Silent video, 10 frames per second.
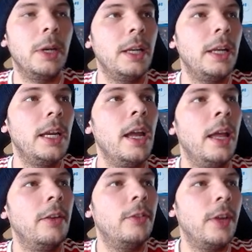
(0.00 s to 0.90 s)
Panini
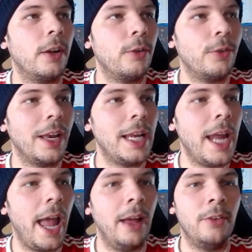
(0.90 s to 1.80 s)
stickers that
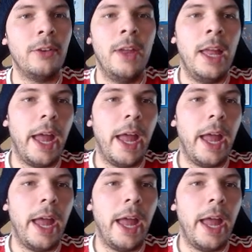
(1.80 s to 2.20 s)
he has.